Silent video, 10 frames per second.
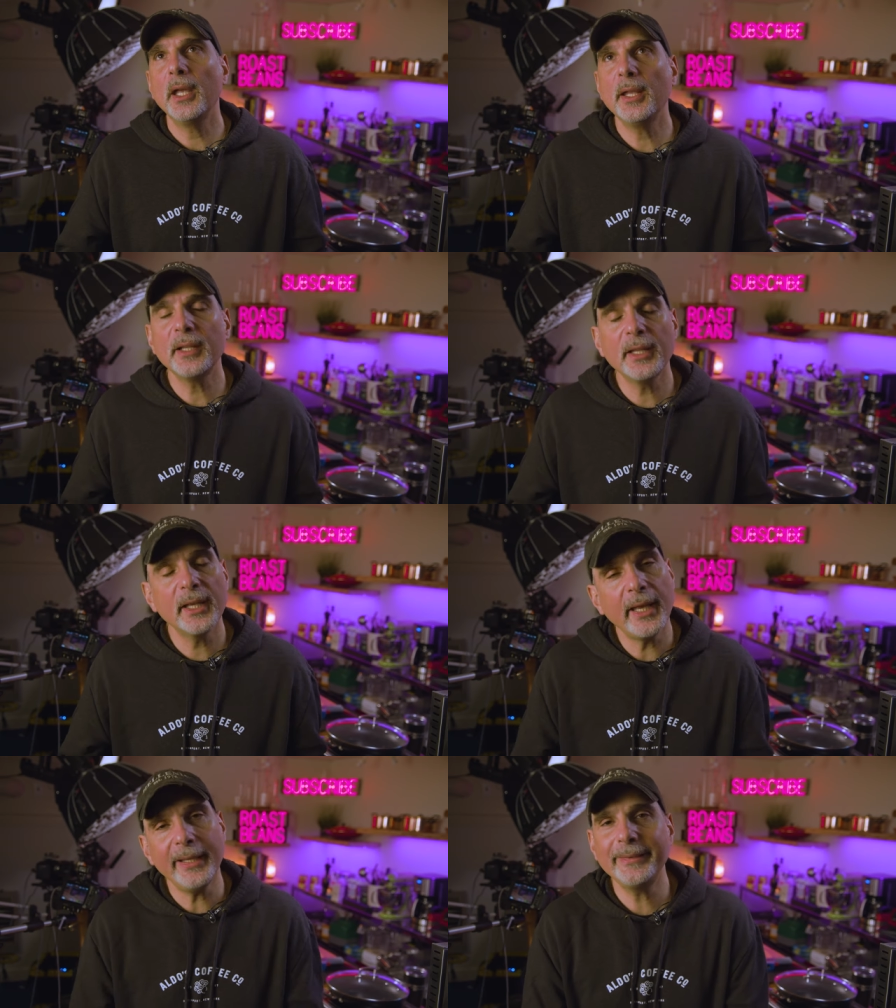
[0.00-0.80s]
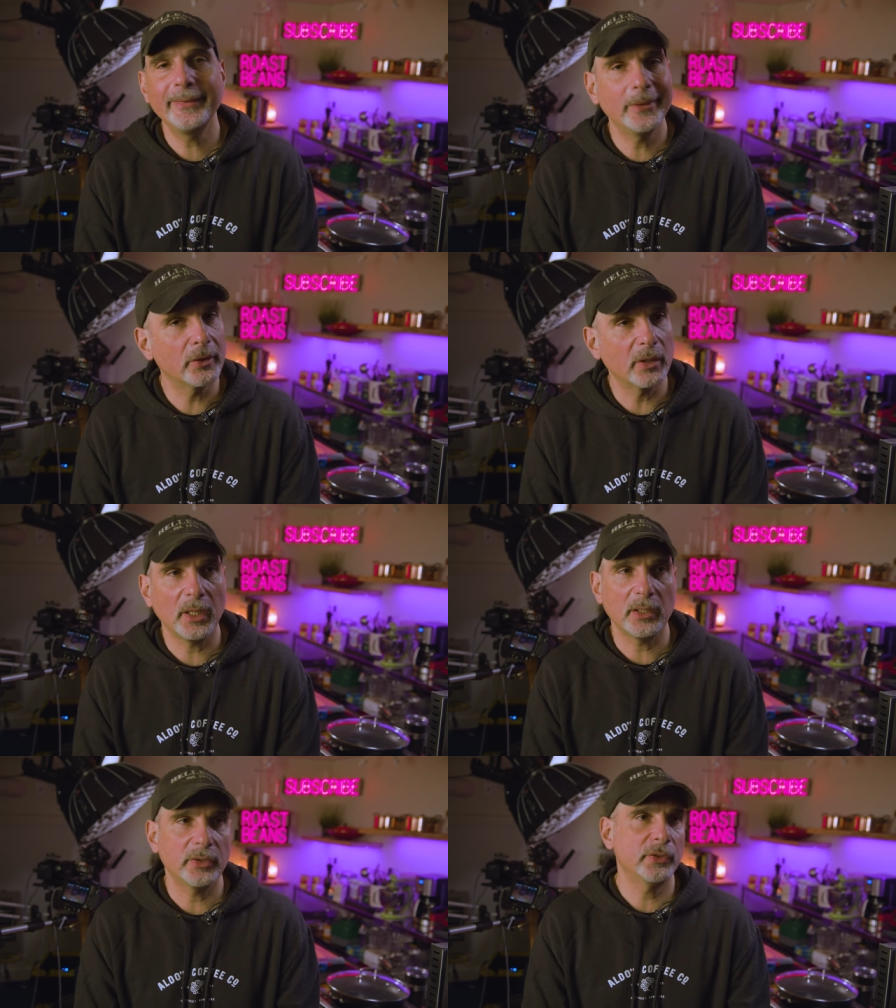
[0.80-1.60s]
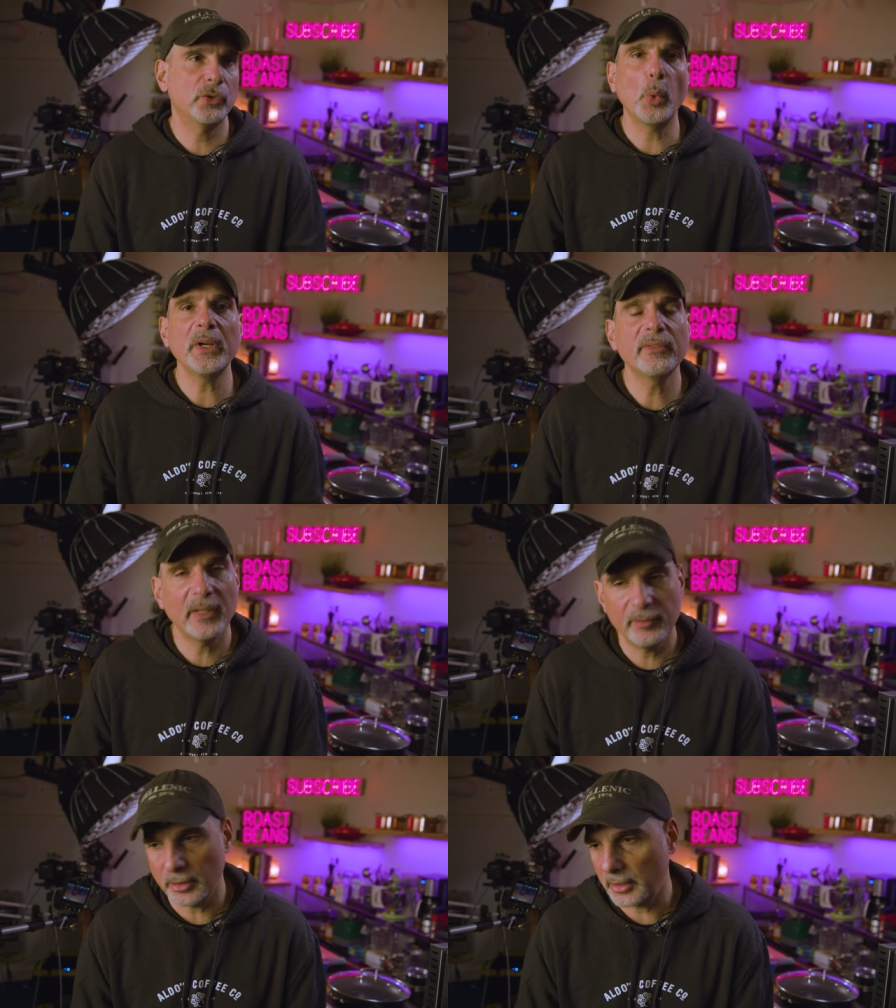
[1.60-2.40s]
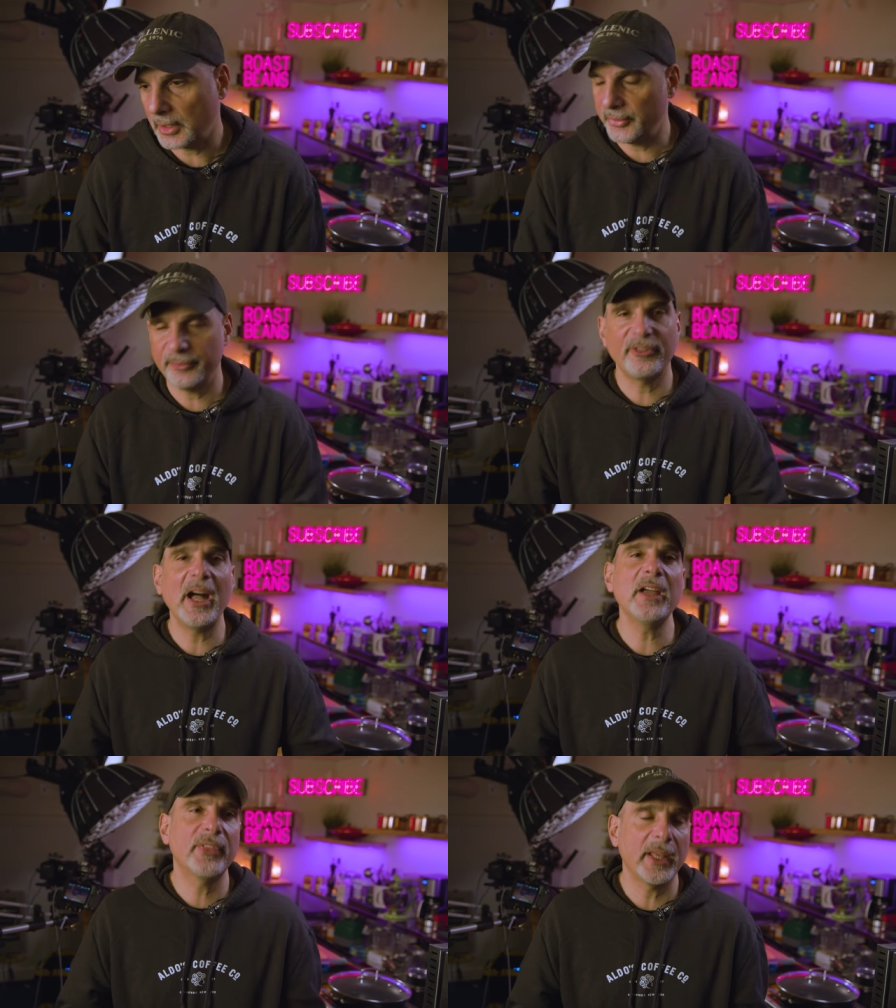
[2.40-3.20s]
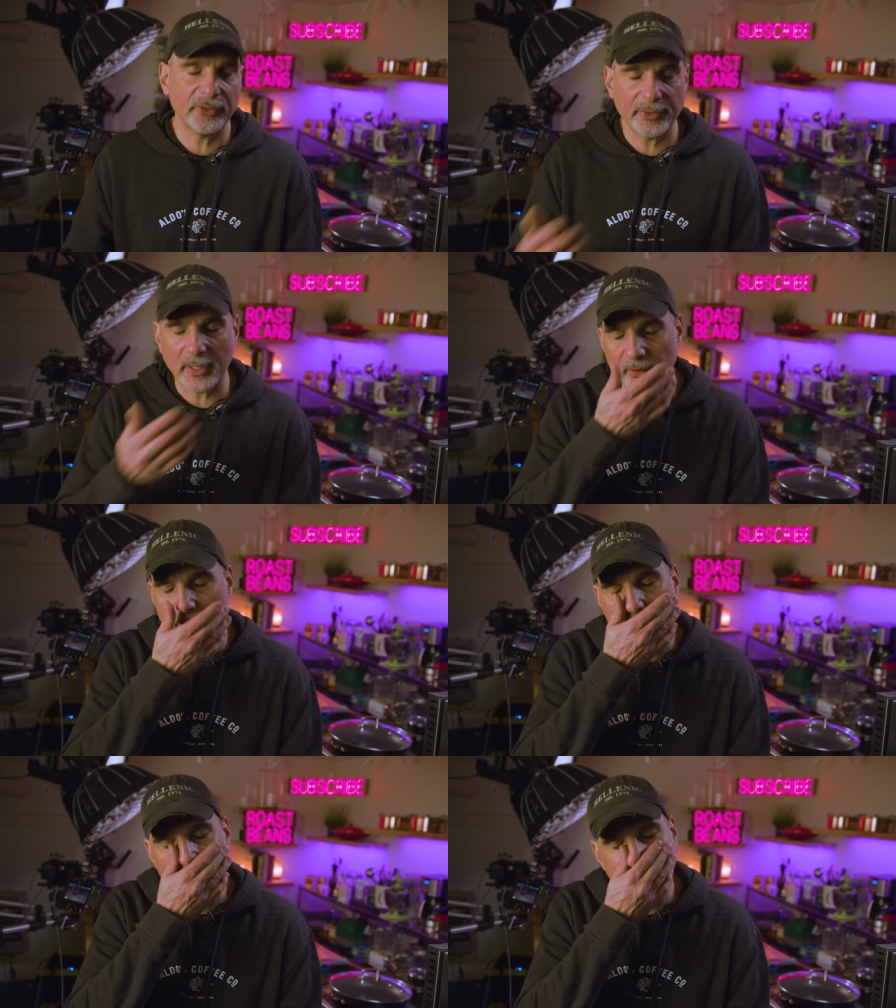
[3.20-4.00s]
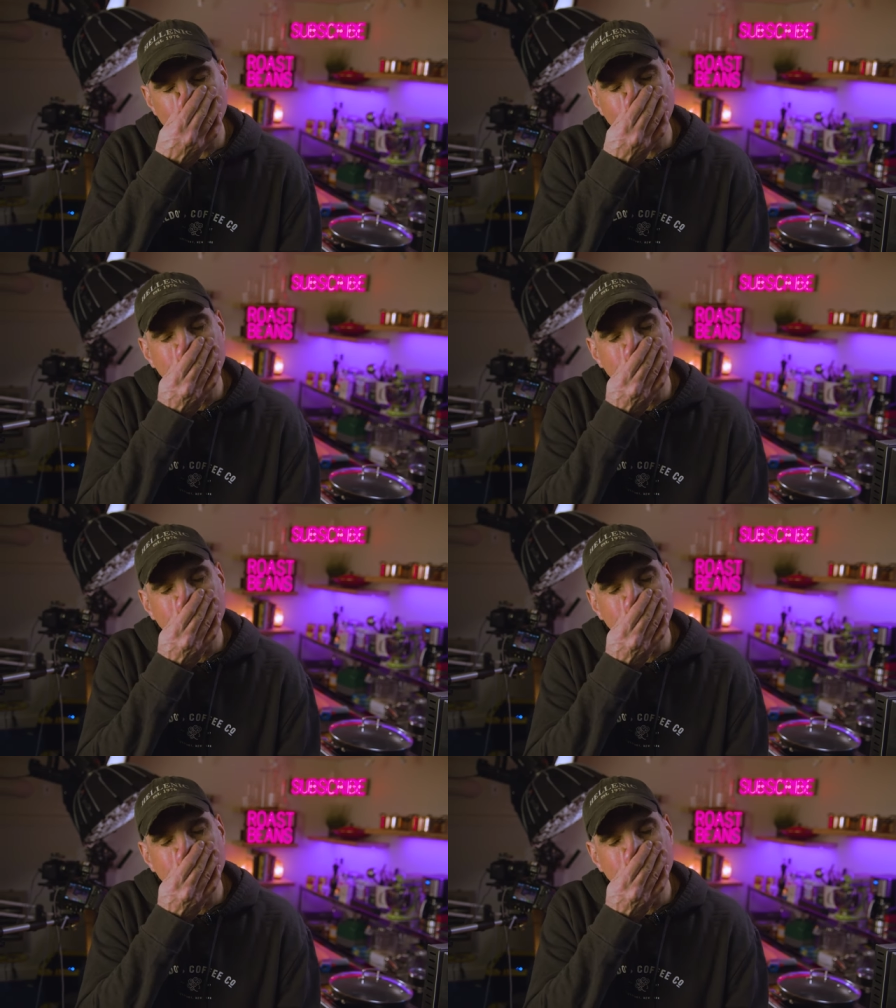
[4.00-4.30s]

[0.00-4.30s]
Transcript: and they're like $1,800 and $2,500 and $5,000. And I'm like,